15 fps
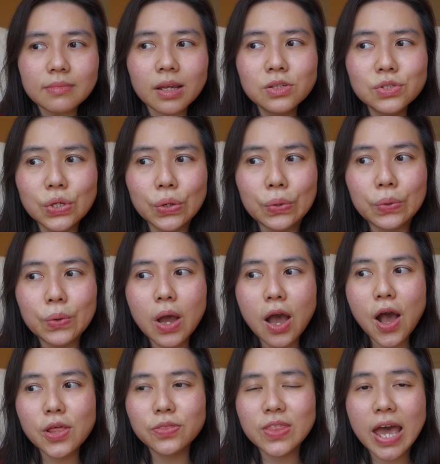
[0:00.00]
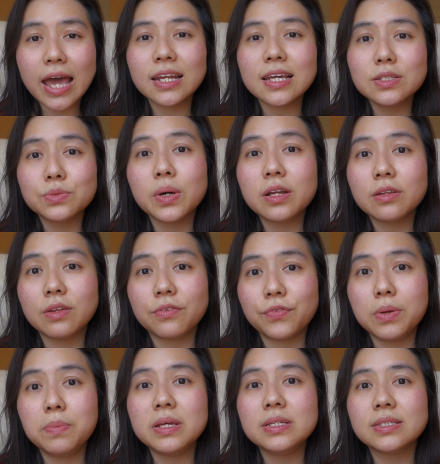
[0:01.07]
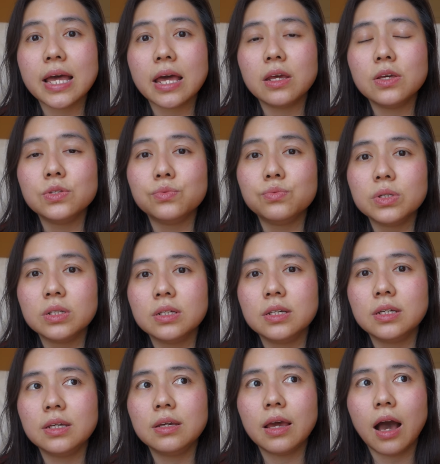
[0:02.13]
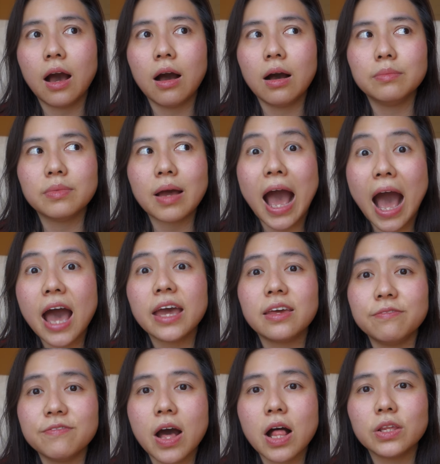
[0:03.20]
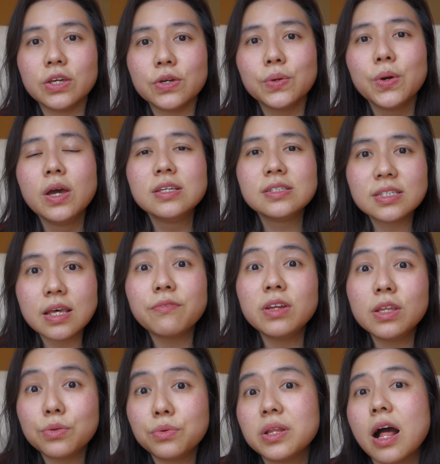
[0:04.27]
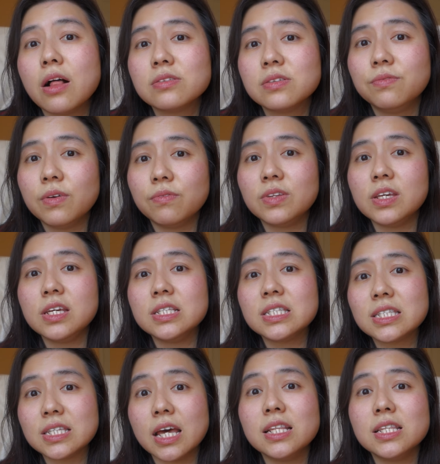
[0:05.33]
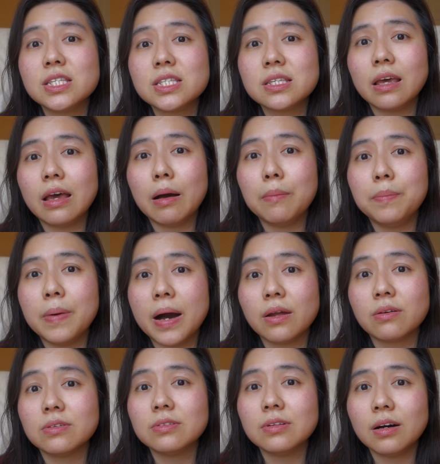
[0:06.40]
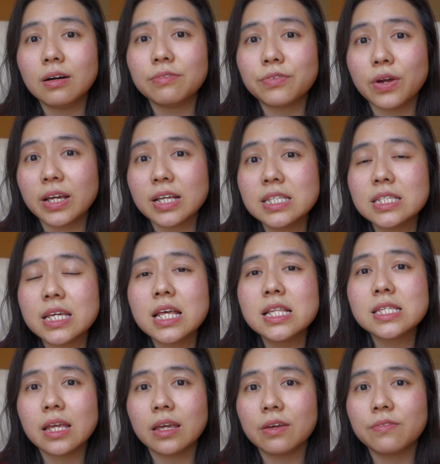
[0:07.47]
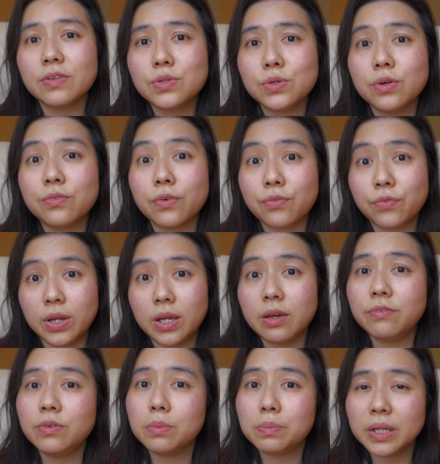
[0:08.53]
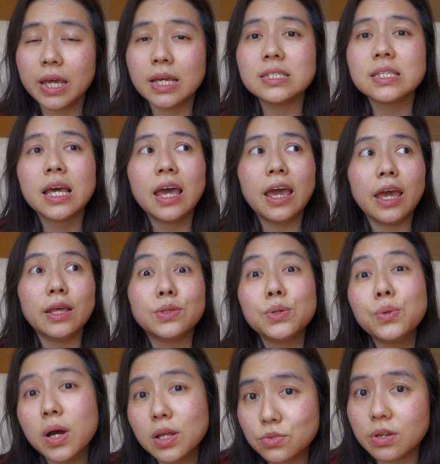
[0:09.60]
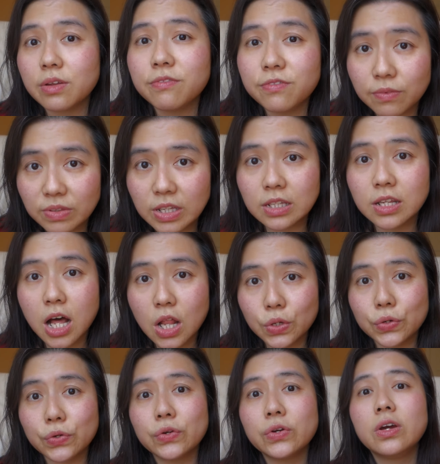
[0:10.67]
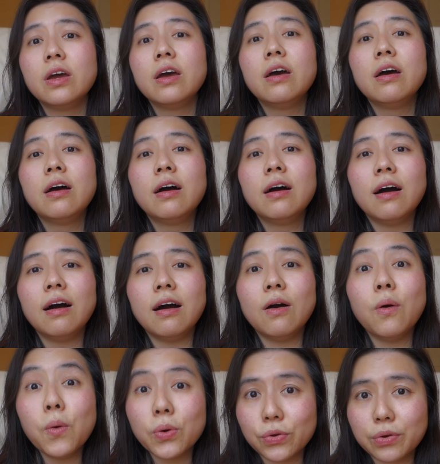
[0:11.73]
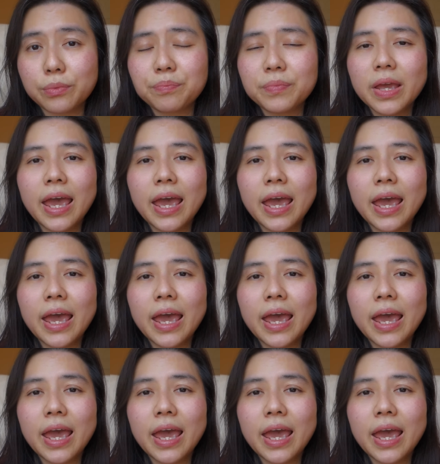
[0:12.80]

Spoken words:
So that is one of the freebies that is really high in value. $73.50 a bottle of frankincense. They give it to you for free if you place a $250 order.